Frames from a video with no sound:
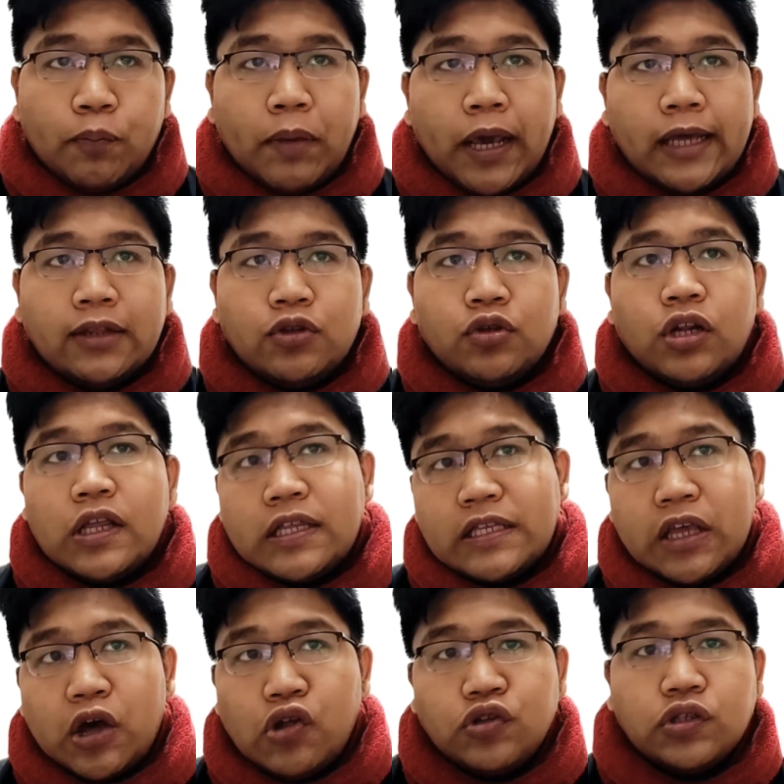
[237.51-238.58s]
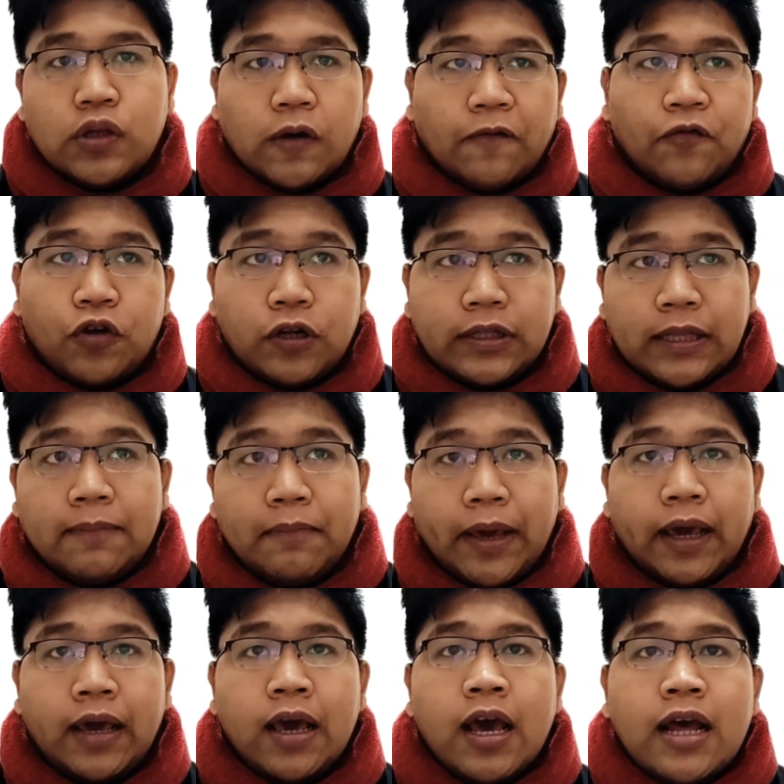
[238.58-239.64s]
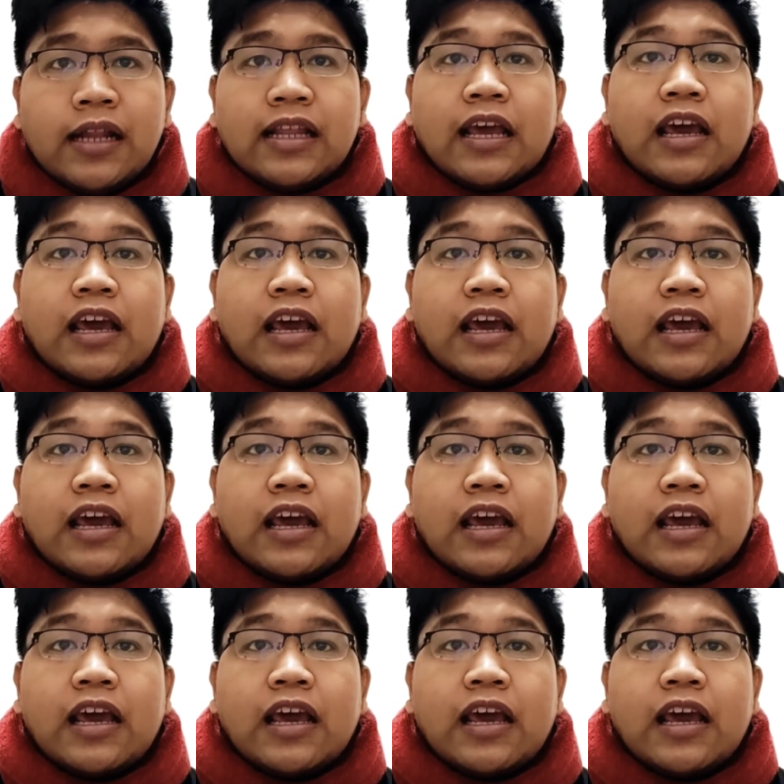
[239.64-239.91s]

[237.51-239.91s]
Bay to the south of Katembe. The